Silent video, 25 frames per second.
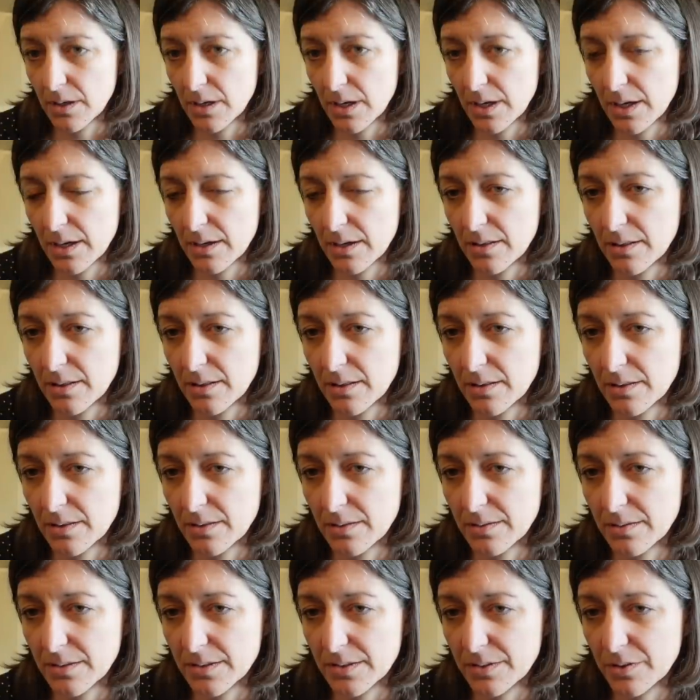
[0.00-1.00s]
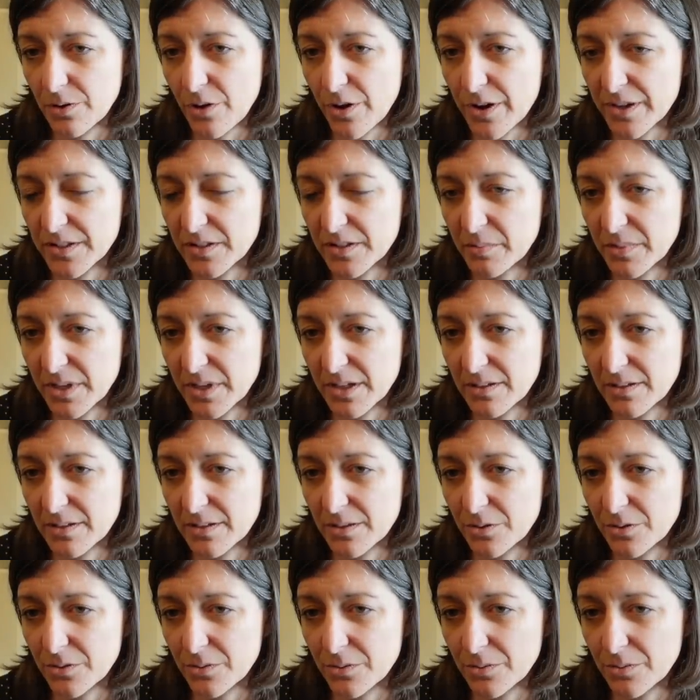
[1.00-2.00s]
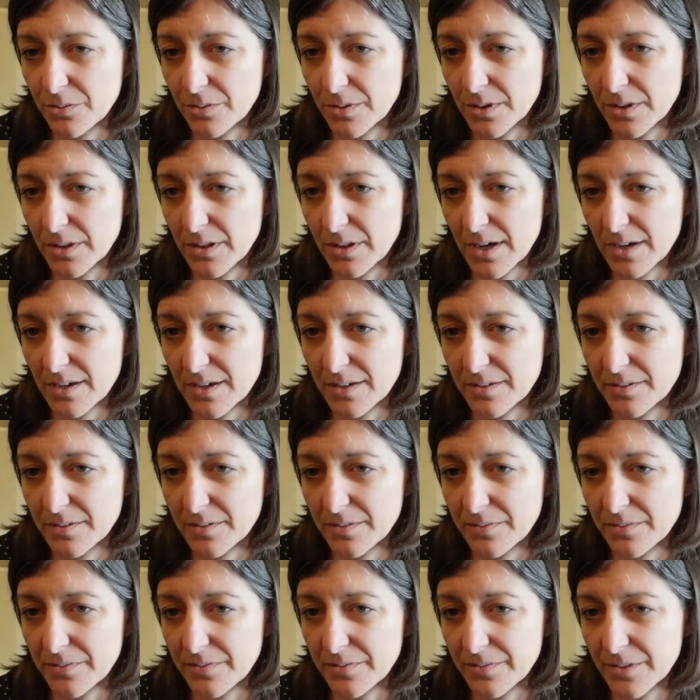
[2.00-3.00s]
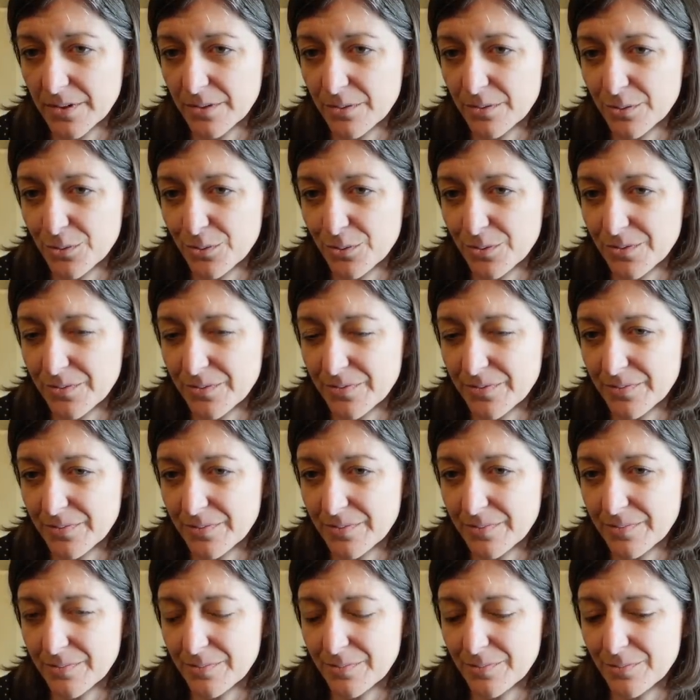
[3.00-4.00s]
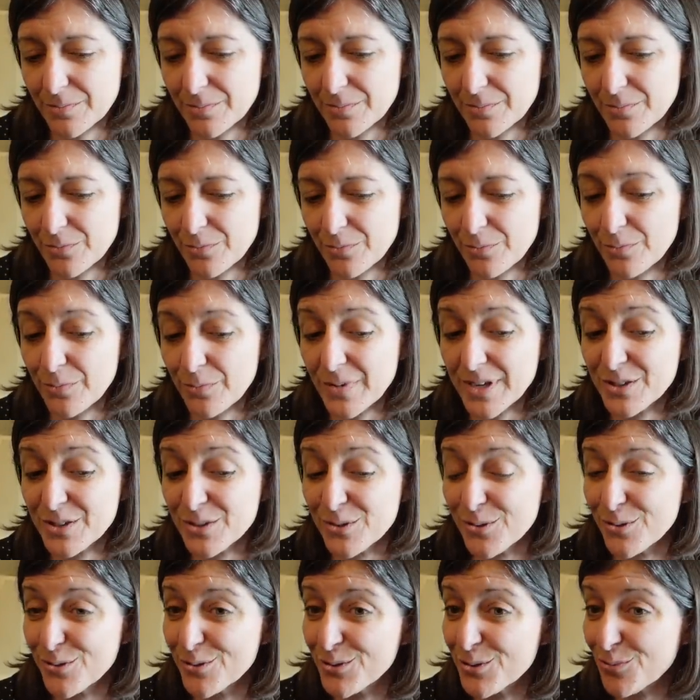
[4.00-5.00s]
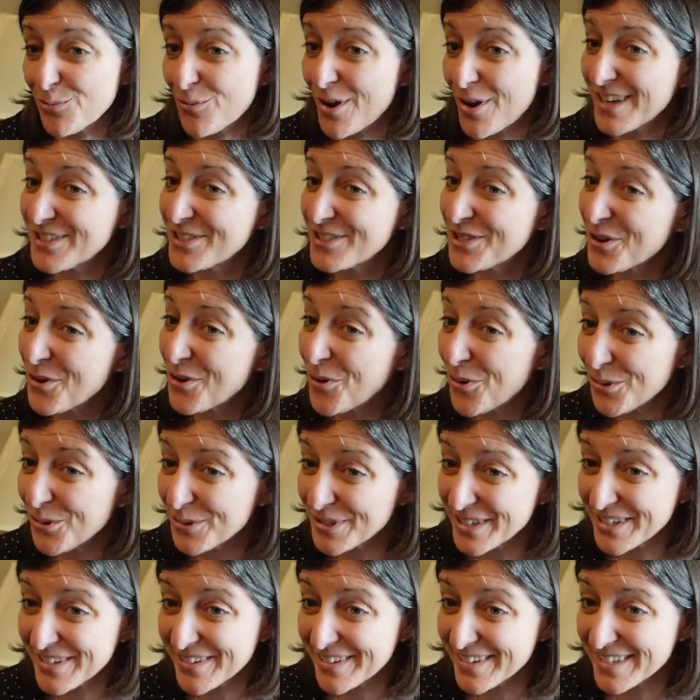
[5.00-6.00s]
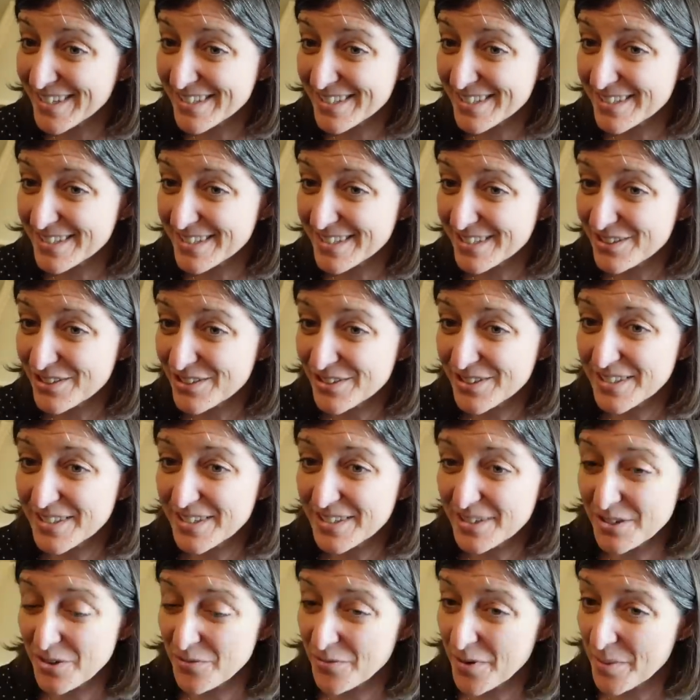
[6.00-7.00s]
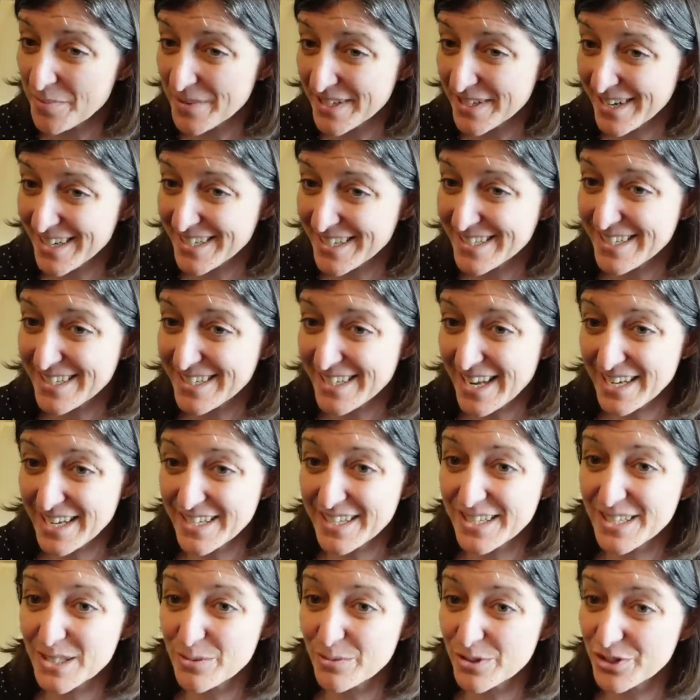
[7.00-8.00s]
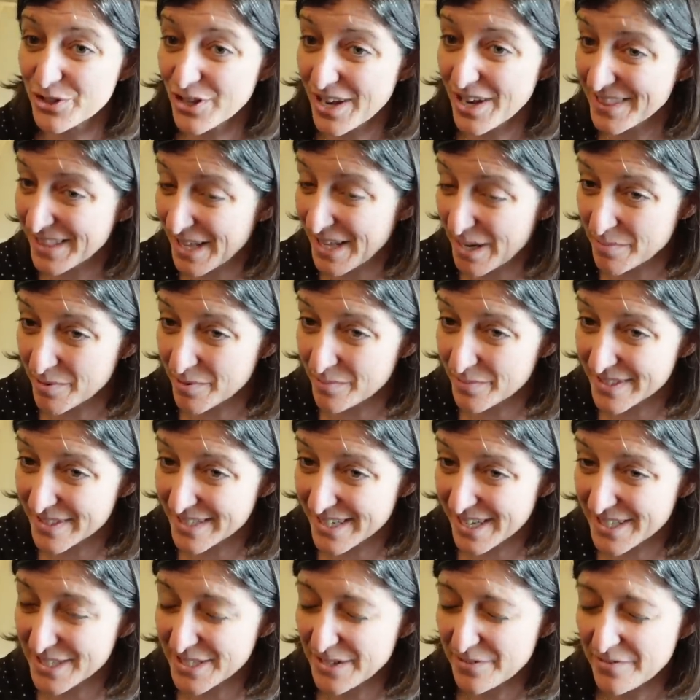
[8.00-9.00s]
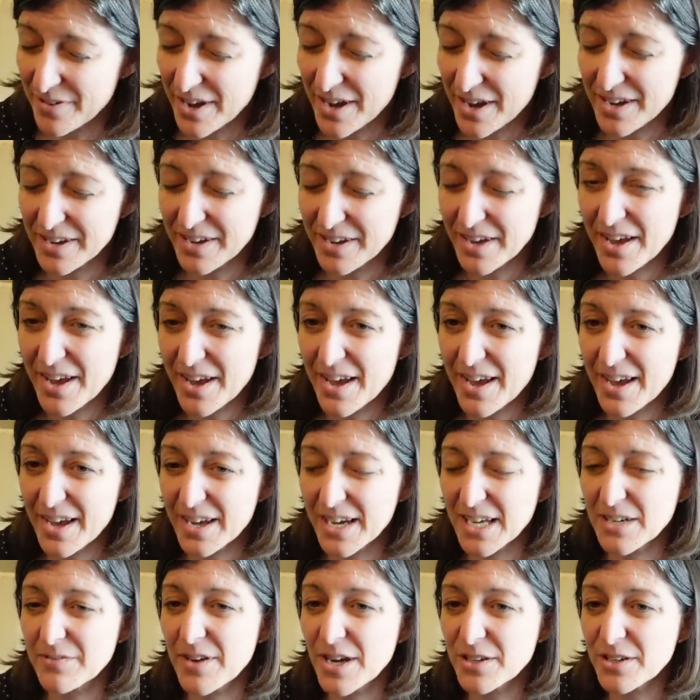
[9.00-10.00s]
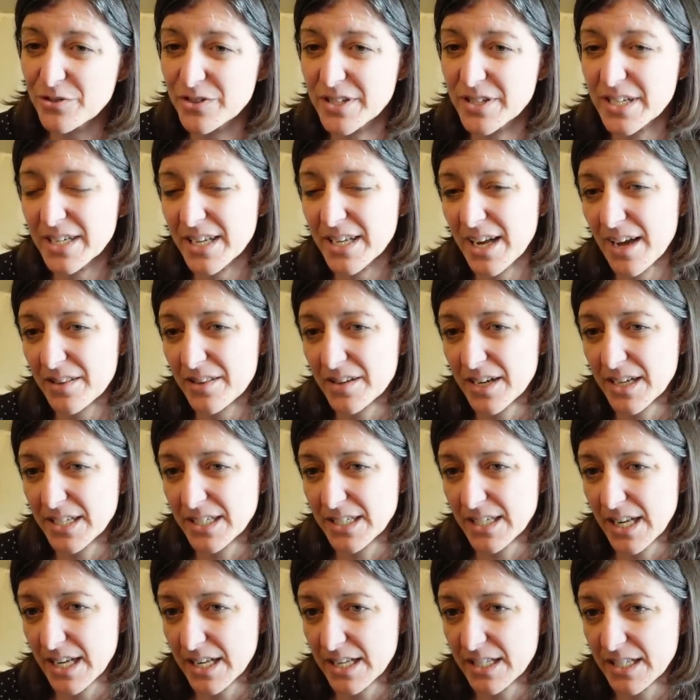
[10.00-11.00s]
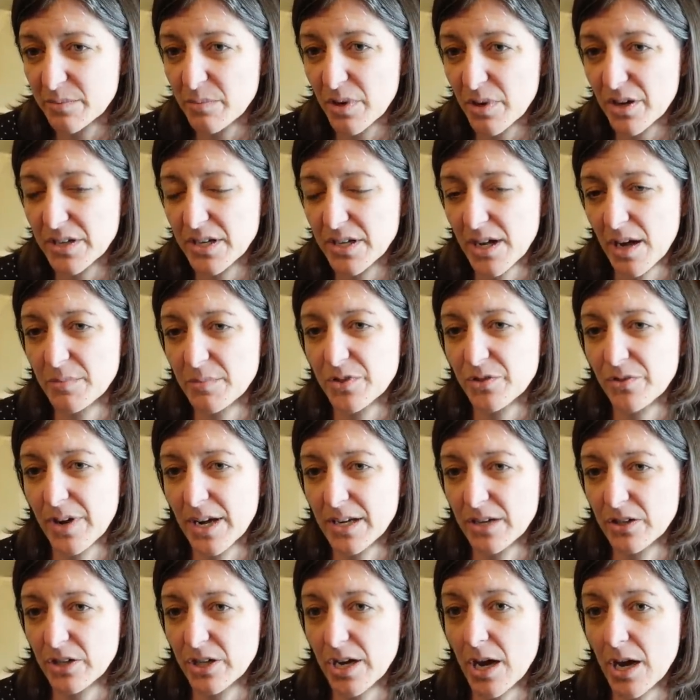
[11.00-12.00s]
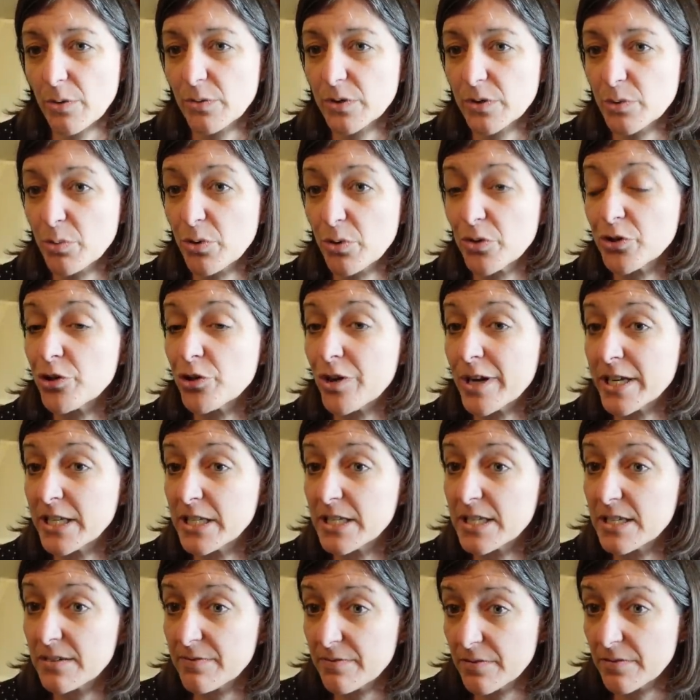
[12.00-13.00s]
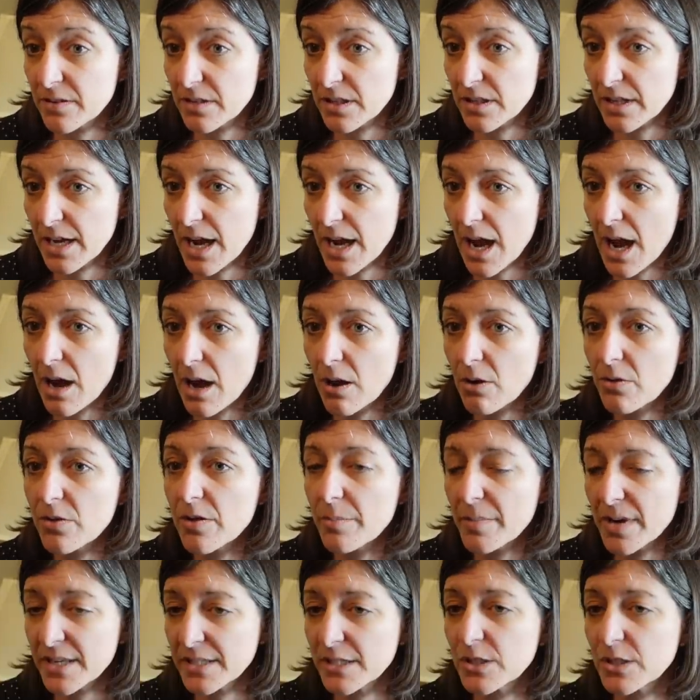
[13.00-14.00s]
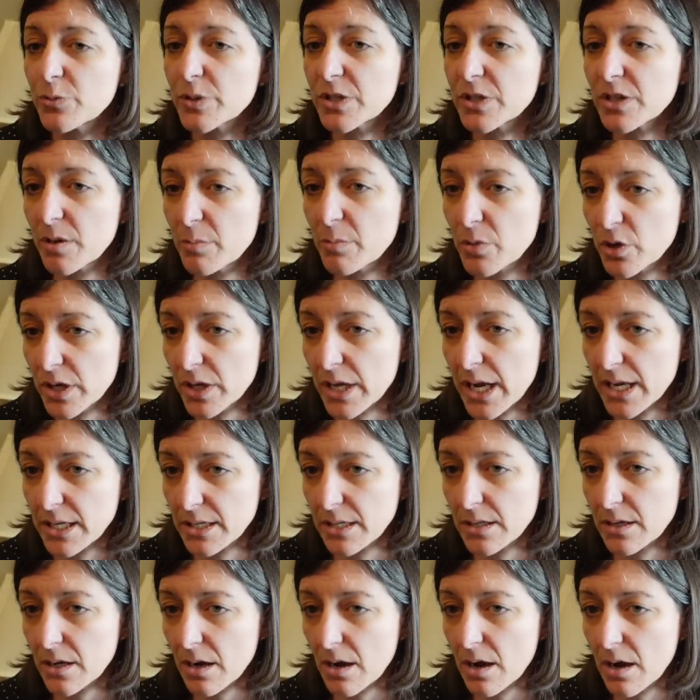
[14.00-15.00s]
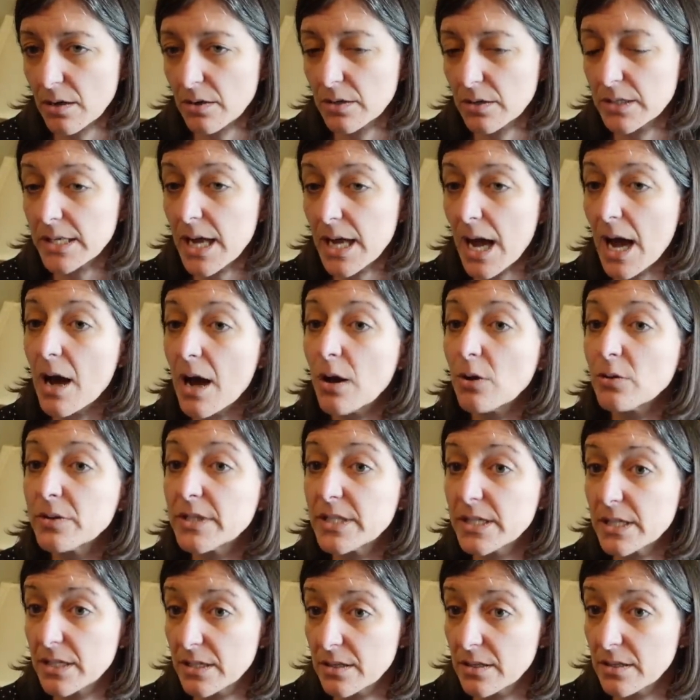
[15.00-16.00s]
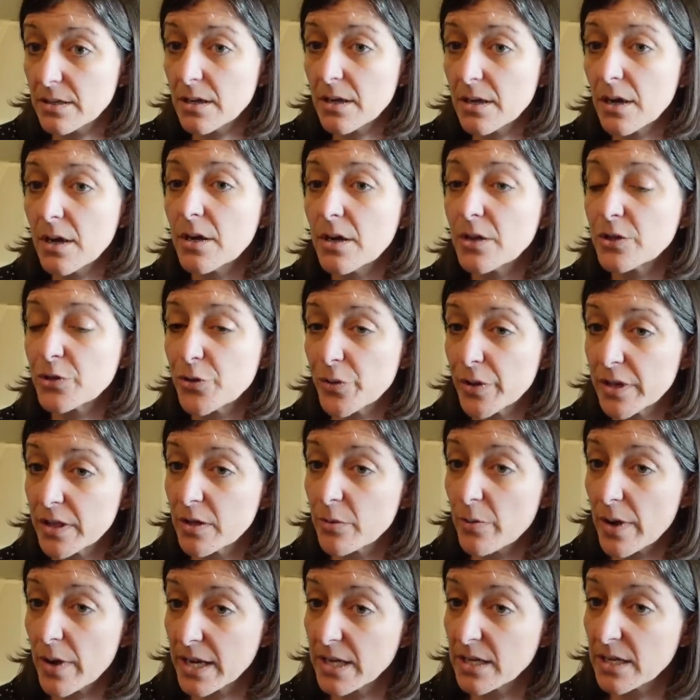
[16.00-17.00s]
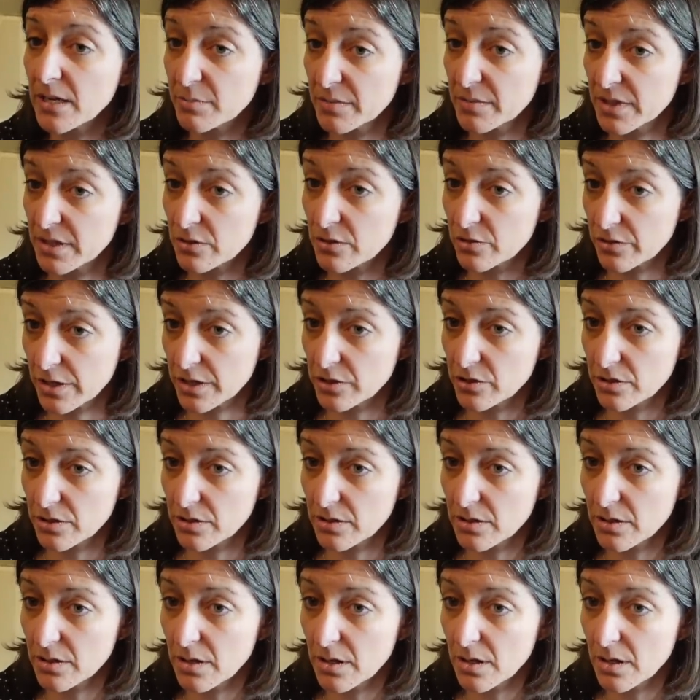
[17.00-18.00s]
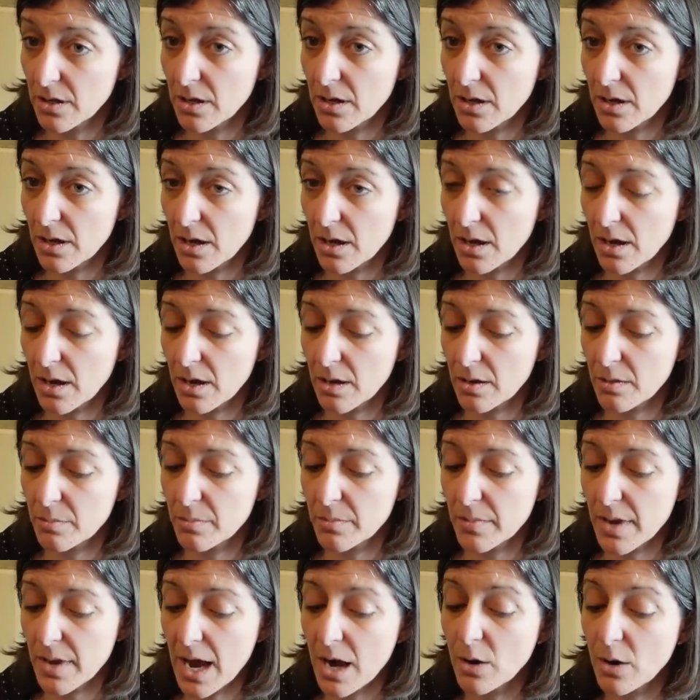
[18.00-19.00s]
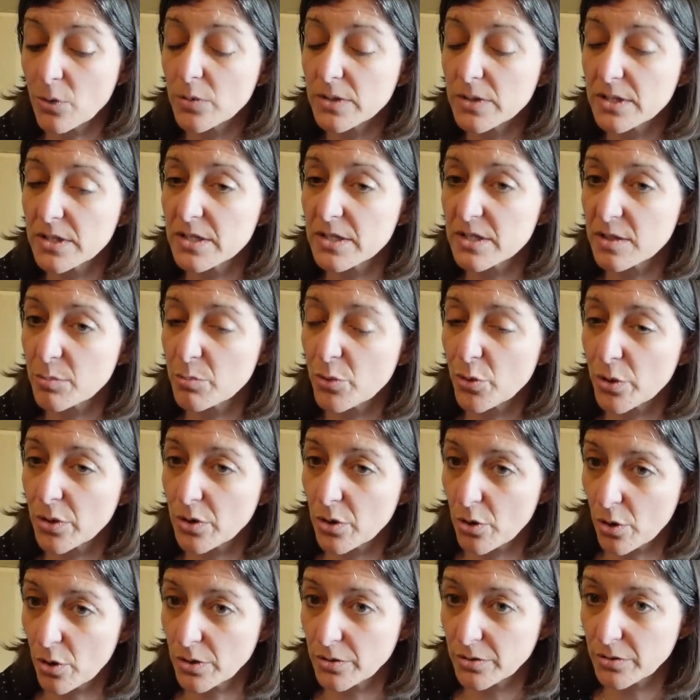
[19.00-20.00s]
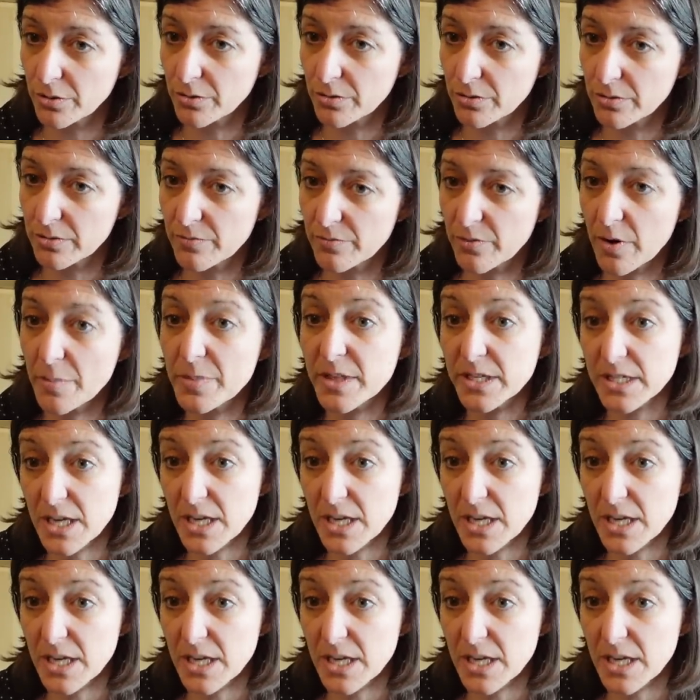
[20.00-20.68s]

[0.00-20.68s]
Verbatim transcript: And this caused me to do a lot of, you know, sort of research, watching old hearings, essentially, you know, from the 1980s when John Lehman was testifying, and kind of understanding how the 1980s maritime strategy, how it was portrayed differently, how the message was communicated to Congress, how did, during the Reagan administration, how was the support garnered from the